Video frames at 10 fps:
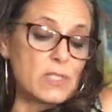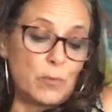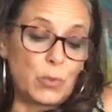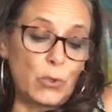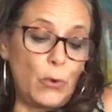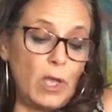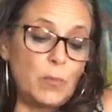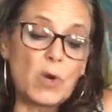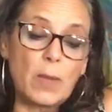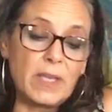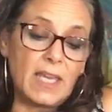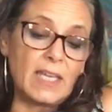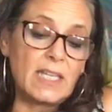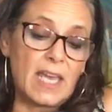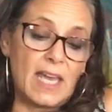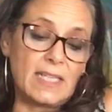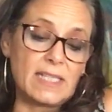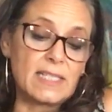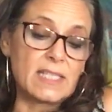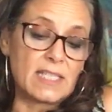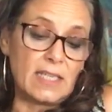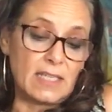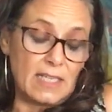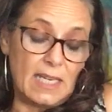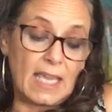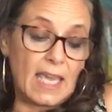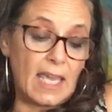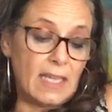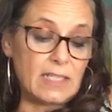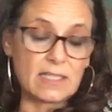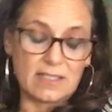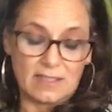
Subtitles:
employ propaganda assets to negate,